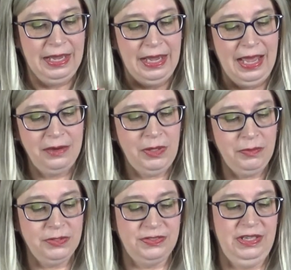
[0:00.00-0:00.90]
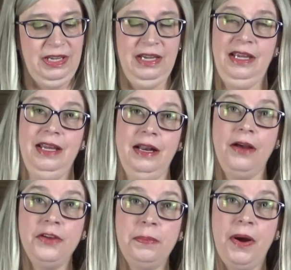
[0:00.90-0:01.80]
And we will see in
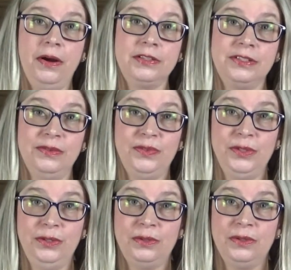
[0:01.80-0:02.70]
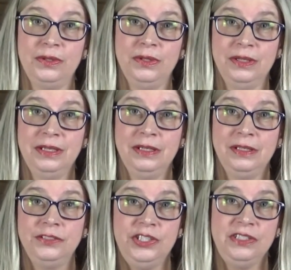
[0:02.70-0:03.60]
other parts of Luke,
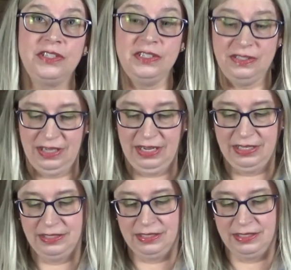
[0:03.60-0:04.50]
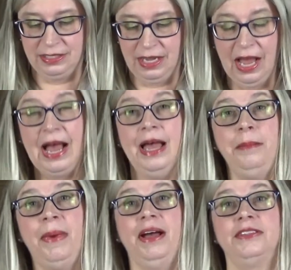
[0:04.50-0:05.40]
Jesus says, "I
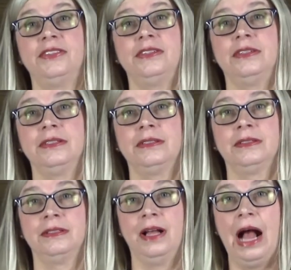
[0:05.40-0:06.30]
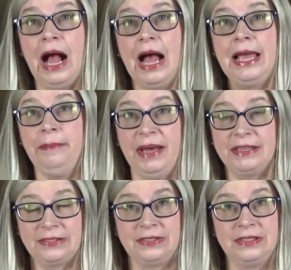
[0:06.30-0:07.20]
must. I
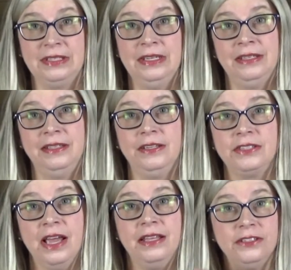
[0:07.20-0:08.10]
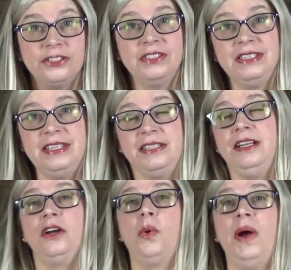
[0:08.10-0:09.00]
must." This
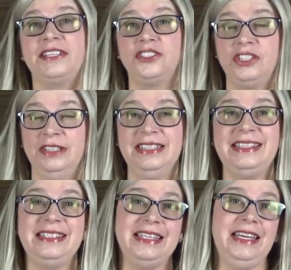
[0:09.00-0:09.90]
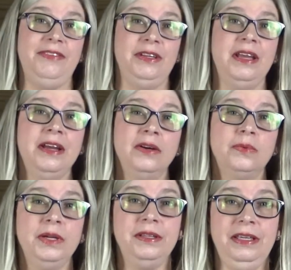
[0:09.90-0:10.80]
isn't a question. This isn't even
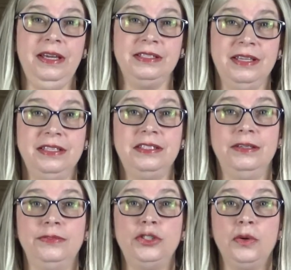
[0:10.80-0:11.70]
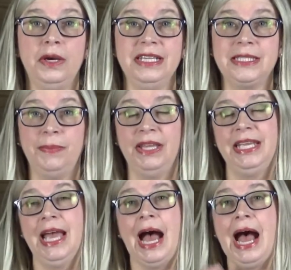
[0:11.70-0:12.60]
really a sense of choice,
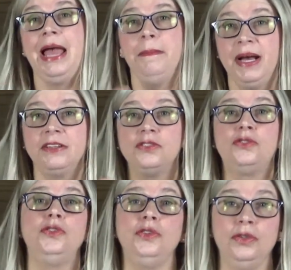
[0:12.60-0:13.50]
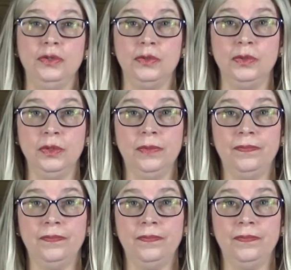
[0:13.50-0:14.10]
but I must do